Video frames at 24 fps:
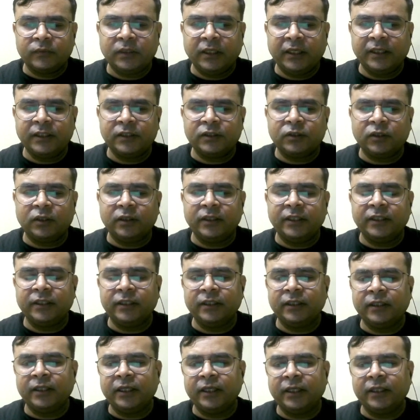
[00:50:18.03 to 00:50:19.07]

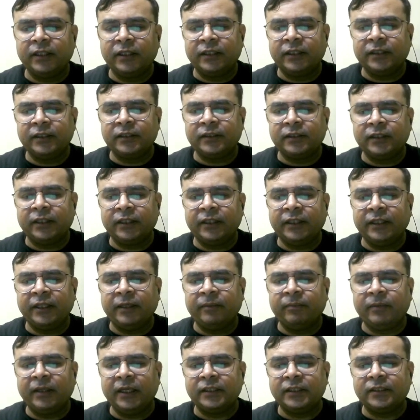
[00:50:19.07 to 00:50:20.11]
It is
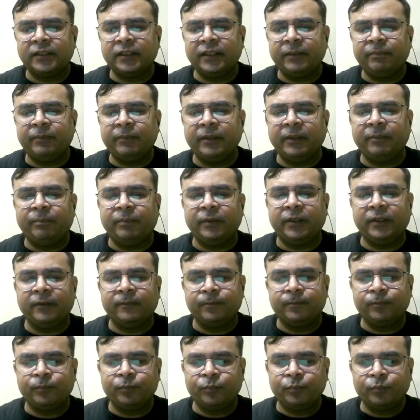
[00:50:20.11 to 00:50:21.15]
named as BP,
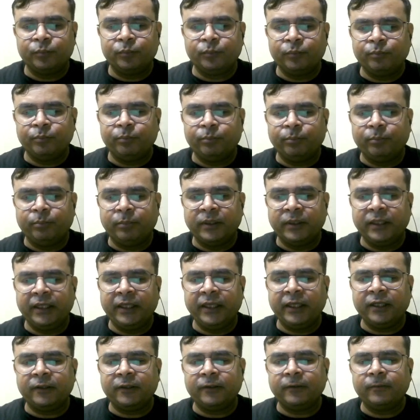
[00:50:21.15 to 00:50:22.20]

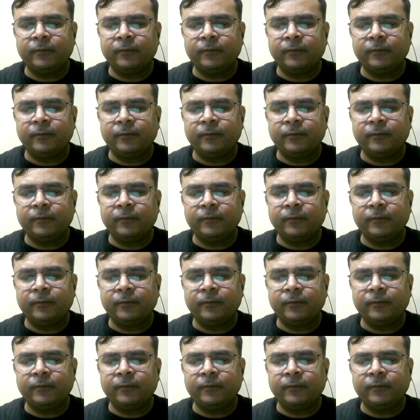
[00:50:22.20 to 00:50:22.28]
brake